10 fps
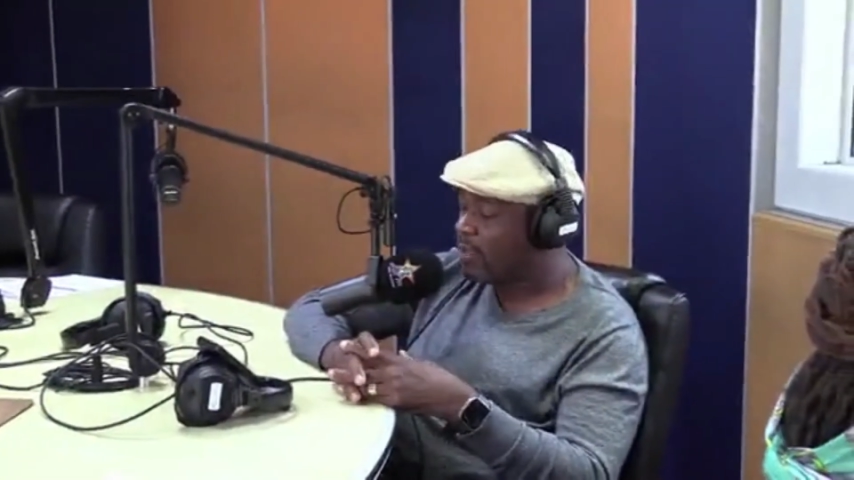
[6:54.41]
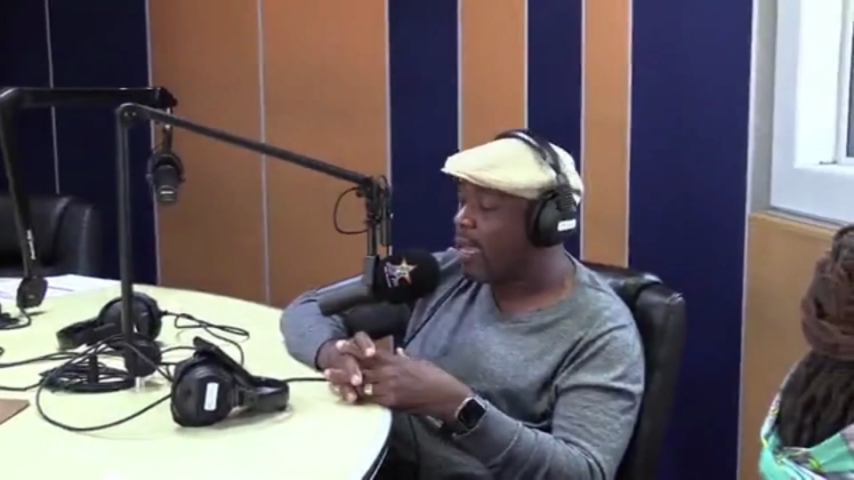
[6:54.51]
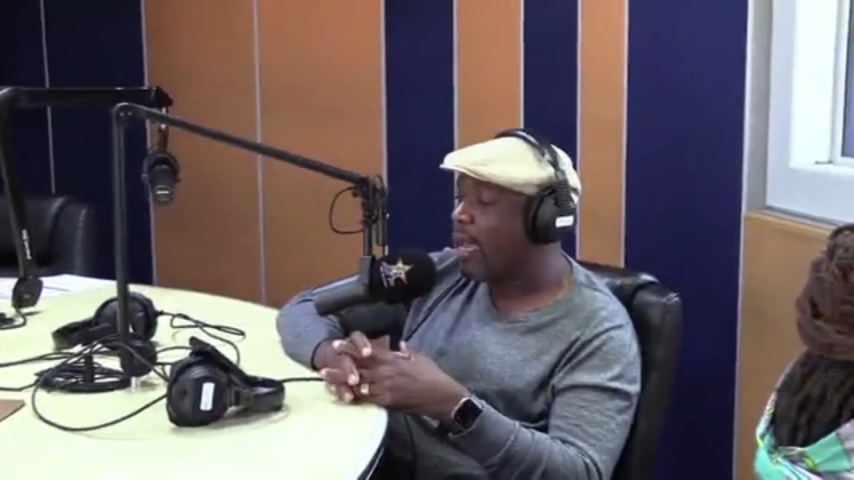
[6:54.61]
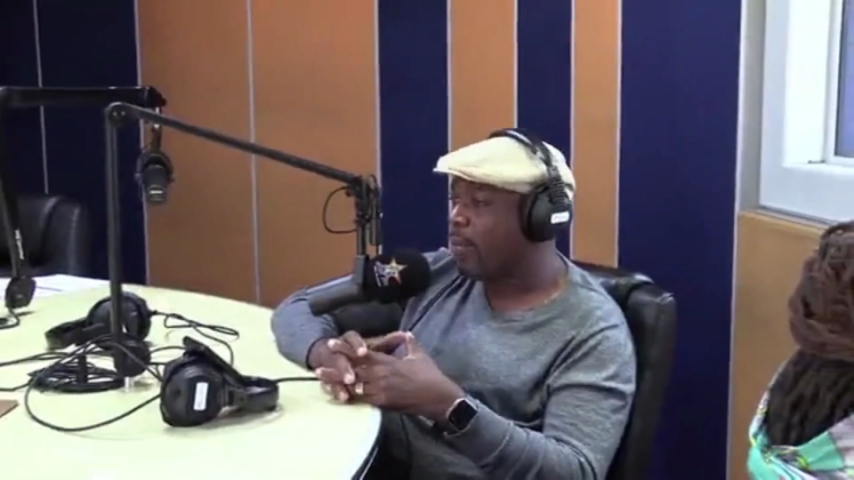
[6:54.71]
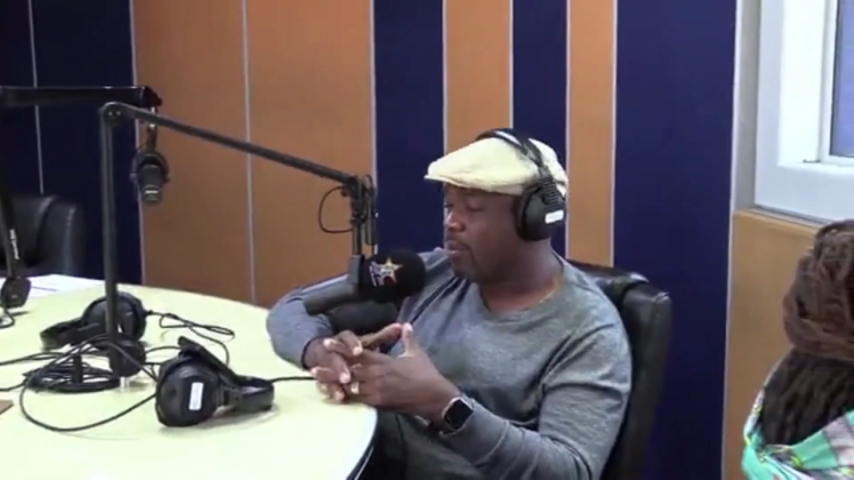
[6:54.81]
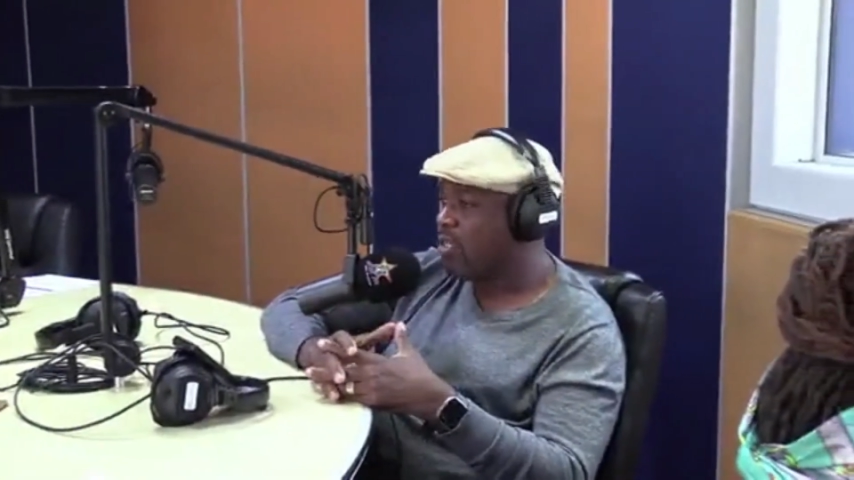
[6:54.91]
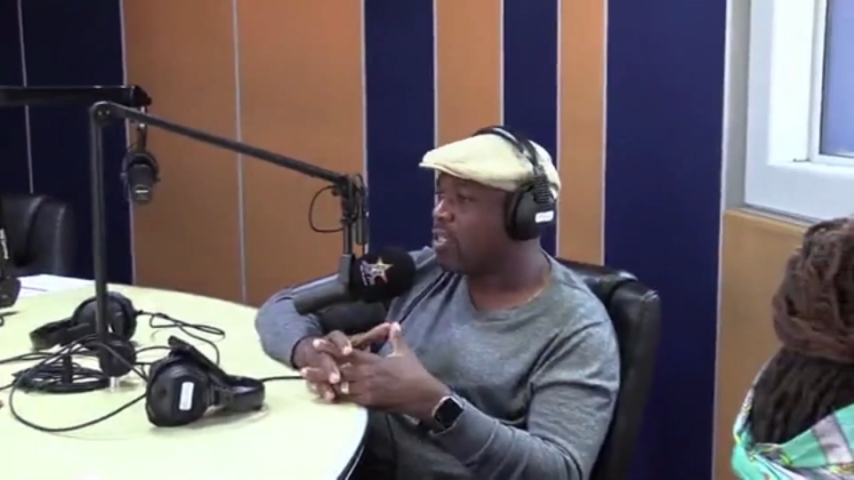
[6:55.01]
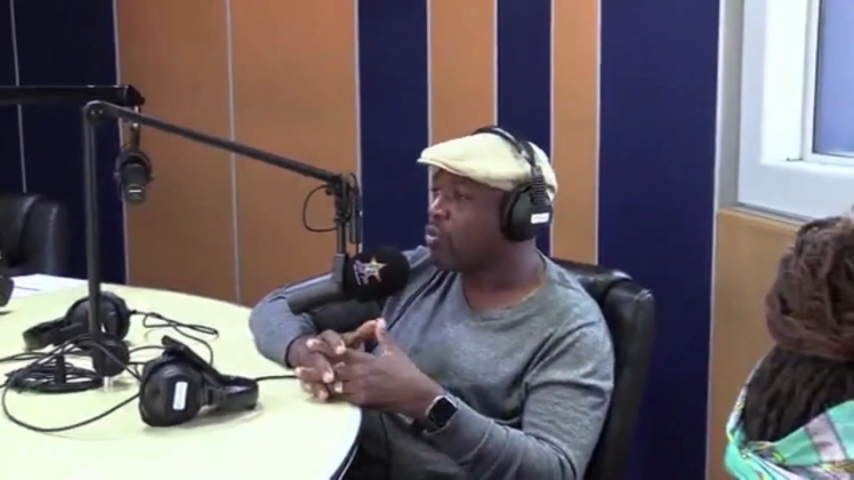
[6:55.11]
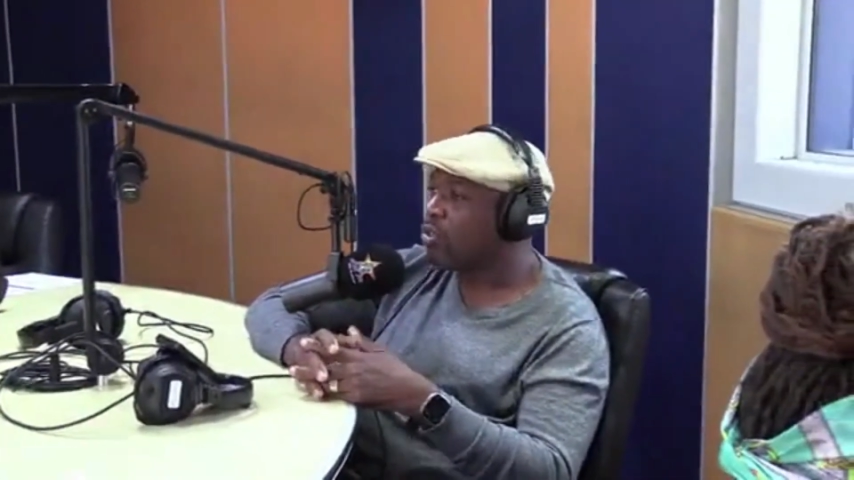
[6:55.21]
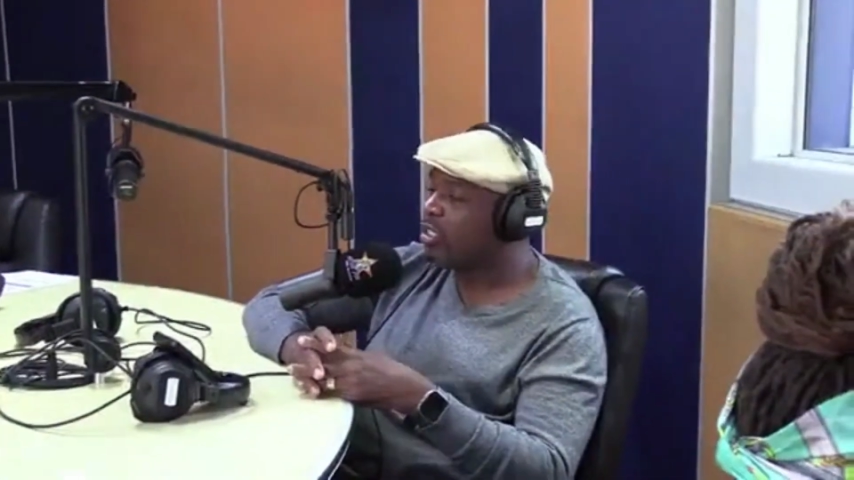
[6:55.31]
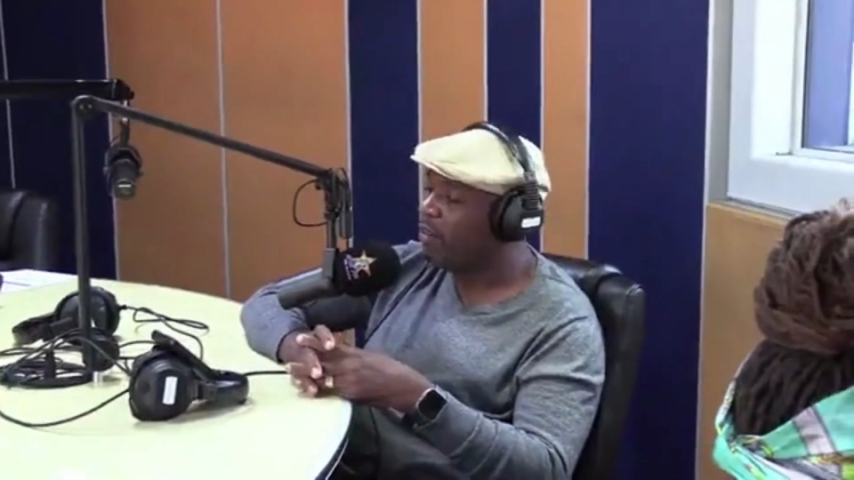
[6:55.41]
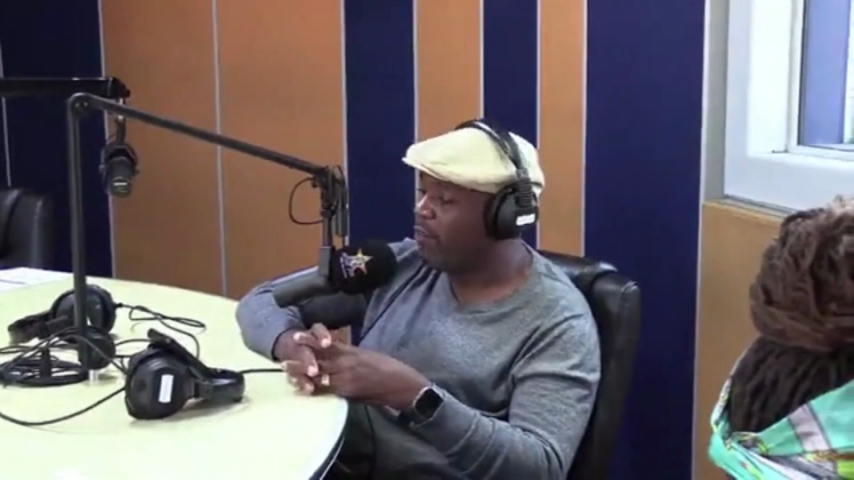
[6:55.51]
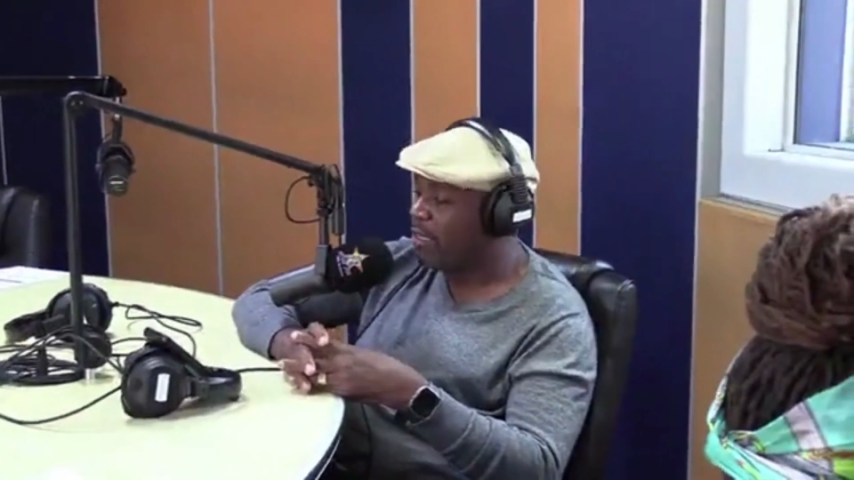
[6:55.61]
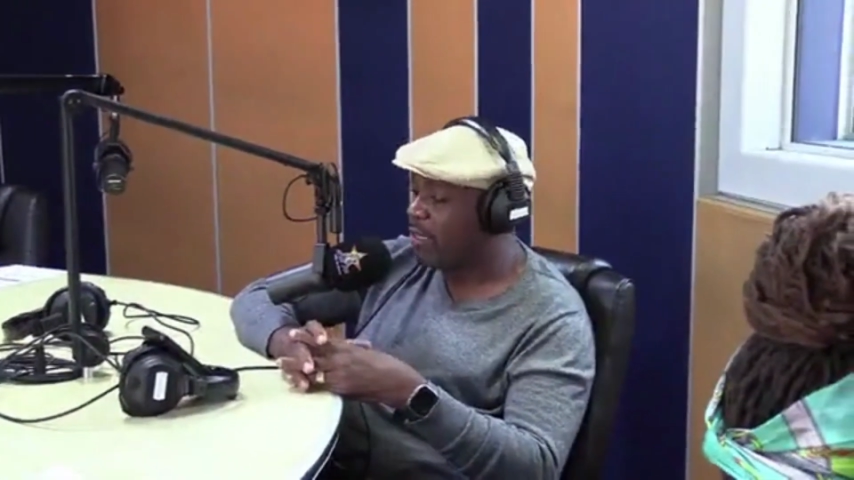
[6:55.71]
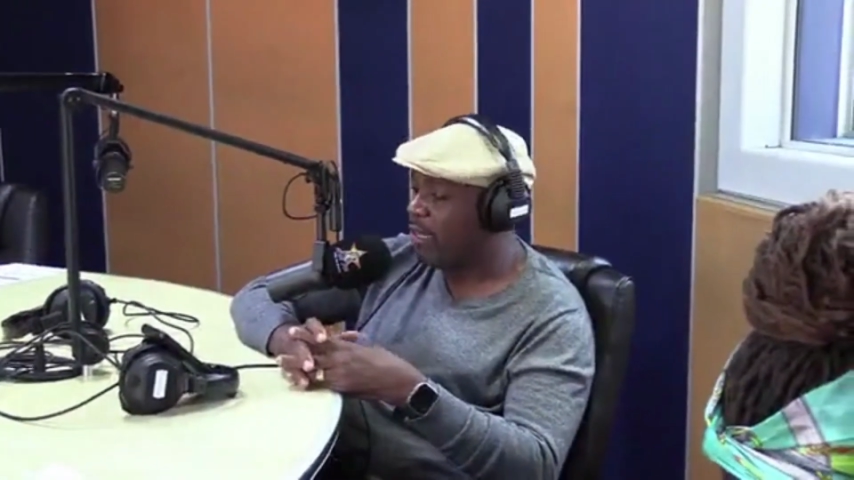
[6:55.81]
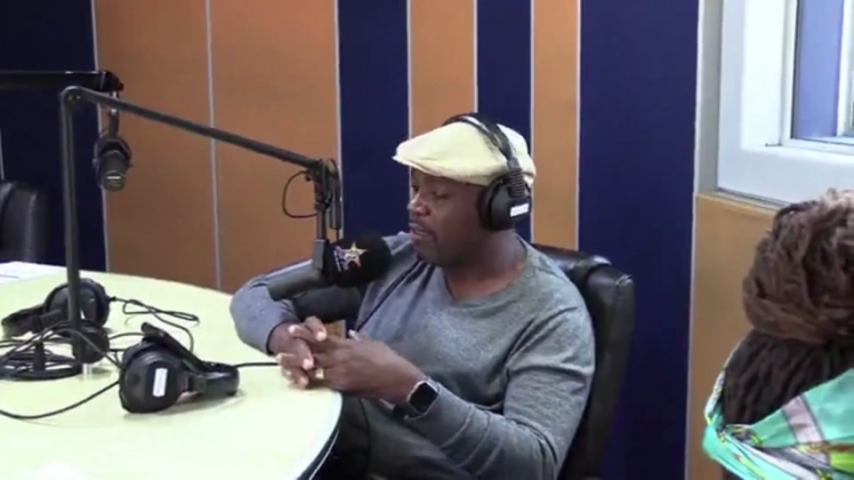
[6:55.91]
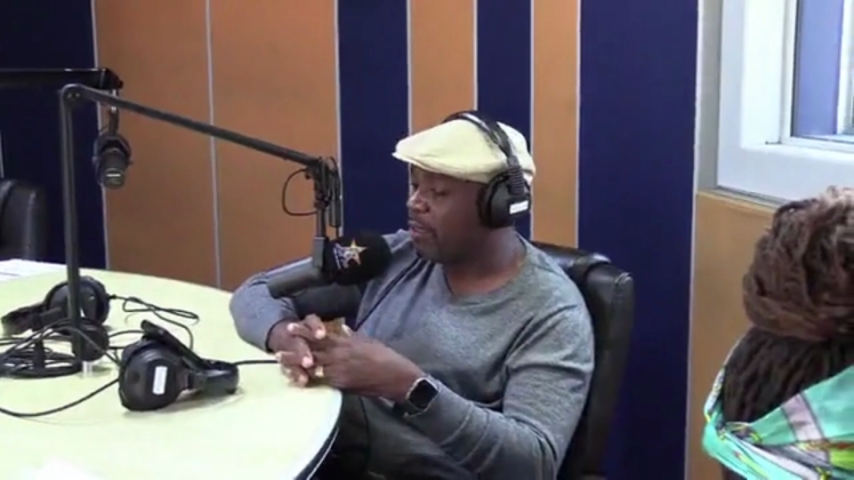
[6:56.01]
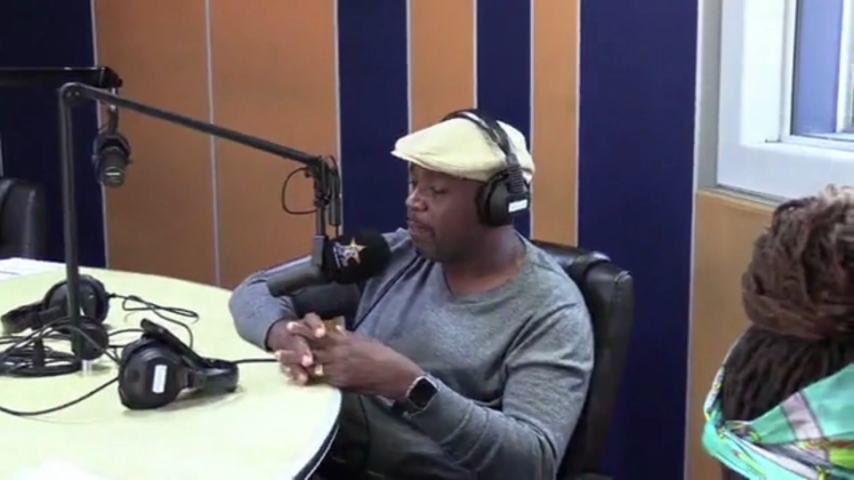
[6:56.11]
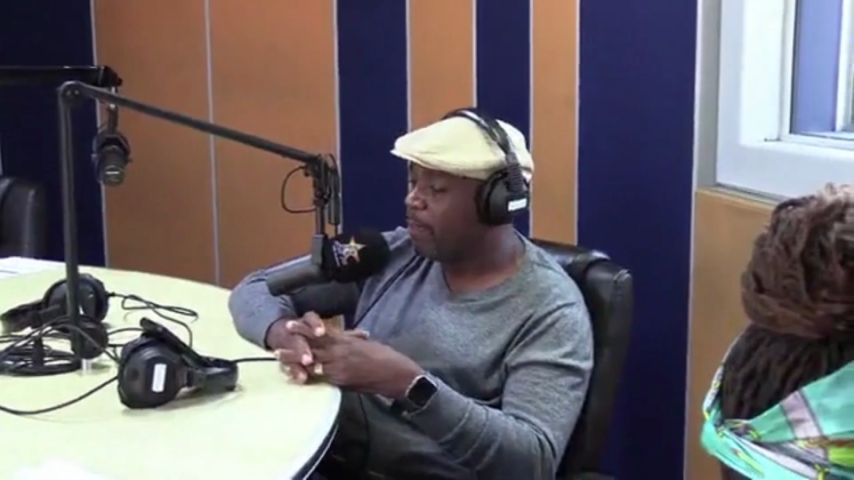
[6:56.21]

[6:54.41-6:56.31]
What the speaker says: I appreciate kuti now masiraite.